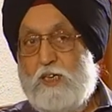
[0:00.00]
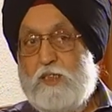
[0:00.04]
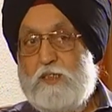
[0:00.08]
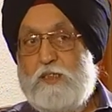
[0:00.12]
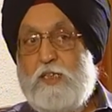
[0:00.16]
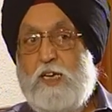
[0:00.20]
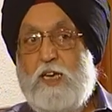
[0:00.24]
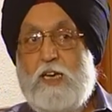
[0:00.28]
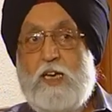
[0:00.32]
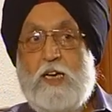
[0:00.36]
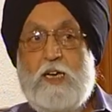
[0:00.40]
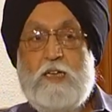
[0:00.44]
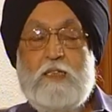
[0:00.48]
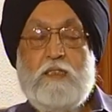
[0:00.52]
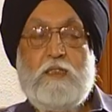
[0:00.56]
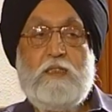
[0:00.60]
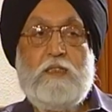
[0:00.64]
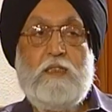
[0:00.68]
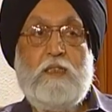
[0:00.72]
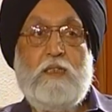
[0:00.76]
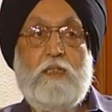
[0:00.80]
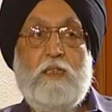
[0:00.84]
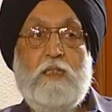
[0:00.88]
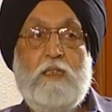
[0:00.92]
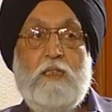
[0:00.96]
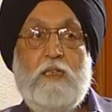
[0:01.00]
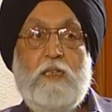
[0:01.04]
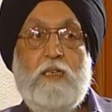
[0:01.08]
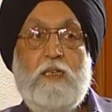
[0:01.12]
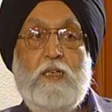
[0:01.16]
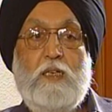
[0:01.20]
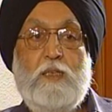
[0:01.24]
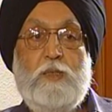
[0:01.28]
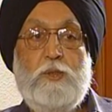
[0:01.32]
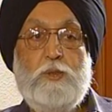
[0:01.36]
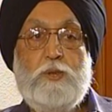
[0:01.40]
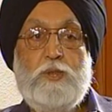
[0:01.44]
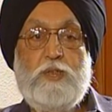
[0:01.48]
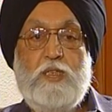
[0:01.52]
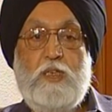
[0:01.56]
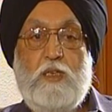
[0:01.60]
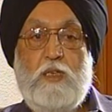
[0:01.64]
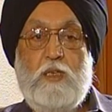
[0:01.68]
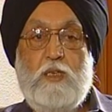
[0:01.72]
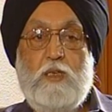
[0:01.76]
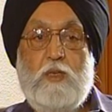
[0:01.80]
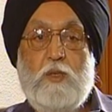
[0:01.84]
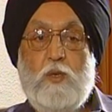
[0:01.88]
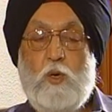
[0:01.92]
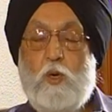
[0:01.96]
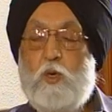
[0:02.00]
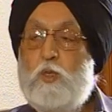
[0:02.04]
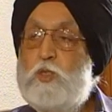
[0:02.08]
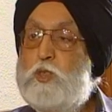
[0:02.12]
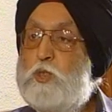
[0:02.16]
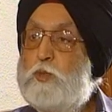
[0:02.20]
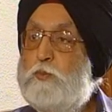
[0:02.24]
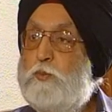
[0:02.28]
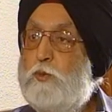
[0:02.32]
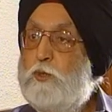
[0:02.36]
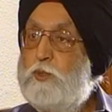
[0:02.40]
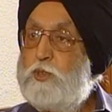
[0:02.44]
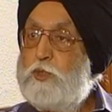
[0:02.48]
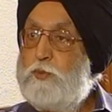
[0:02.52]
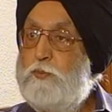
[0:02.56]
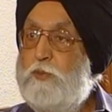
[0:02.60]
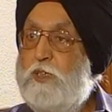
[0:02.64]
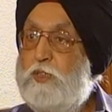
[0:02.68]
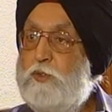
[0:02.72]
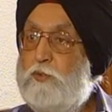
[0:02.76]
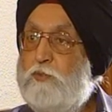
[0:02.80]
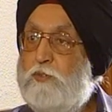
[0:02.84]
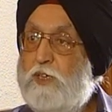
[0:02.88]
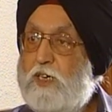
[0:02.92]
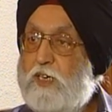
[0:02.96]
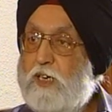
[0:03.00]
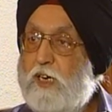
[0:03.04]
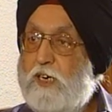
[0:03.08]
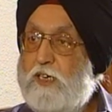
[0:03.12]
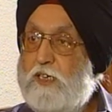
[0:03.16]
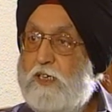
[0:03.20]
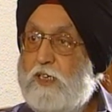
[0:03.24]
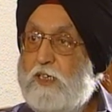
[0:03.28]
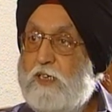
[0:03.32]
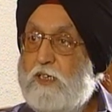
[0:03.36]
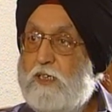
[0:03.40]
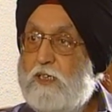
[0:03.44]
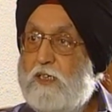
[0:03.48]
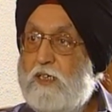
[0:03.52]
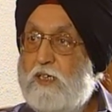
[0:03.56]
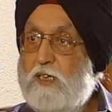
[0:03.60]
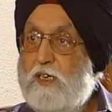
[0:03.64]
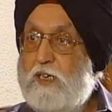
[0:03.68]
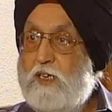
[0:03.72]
That, you see, non-sportsmen who were running,